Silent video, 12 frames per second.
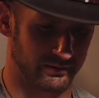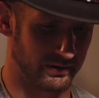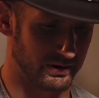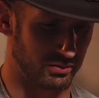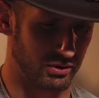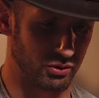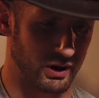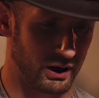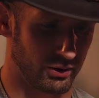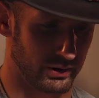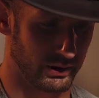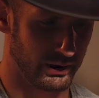feel like the blue
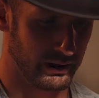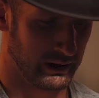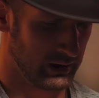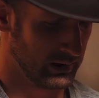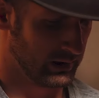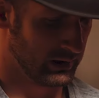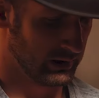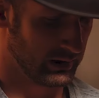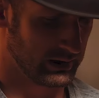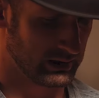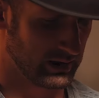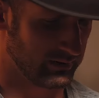heron
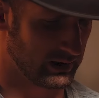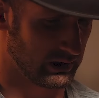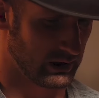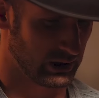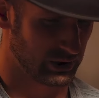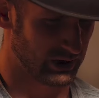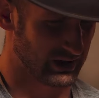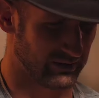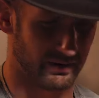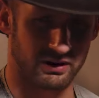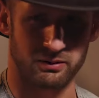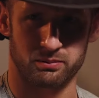isn't even indigenous. I
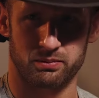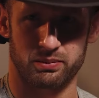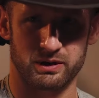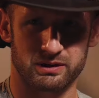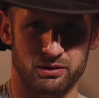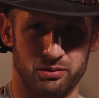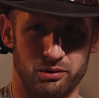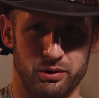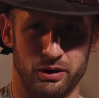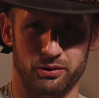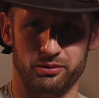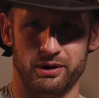feel like isn't the blue
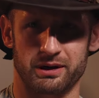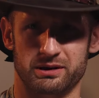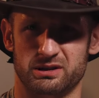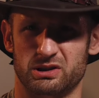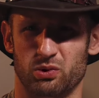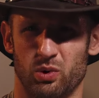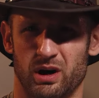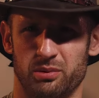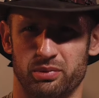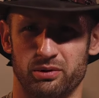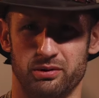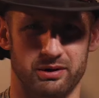heron like a
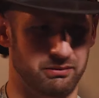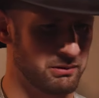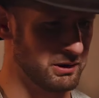swamp or